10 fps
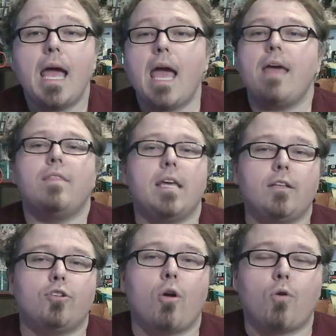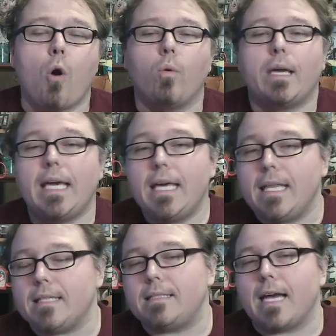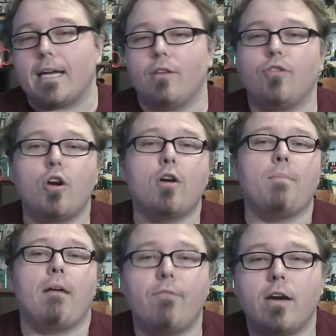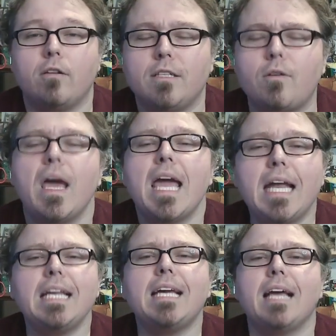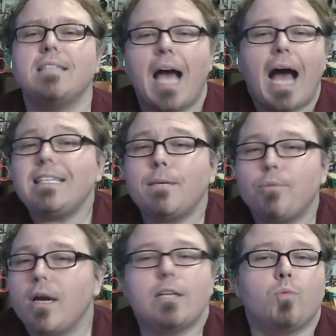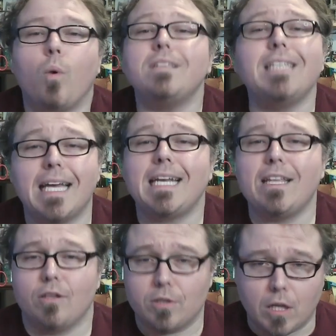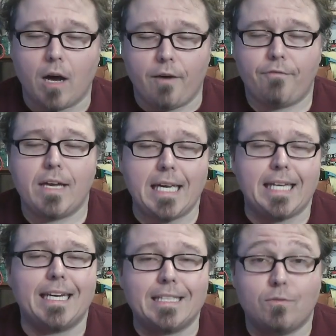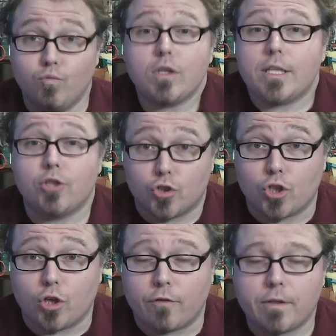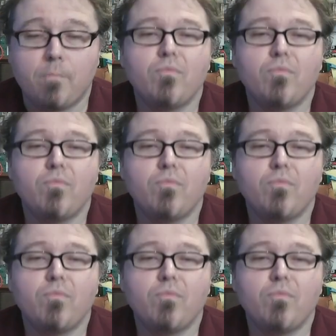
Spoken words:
And then, you know, Colt Keith, he's second and third, Matt Vareling. So in any case, Isaac Paredes wasn't getting the love he really deserved.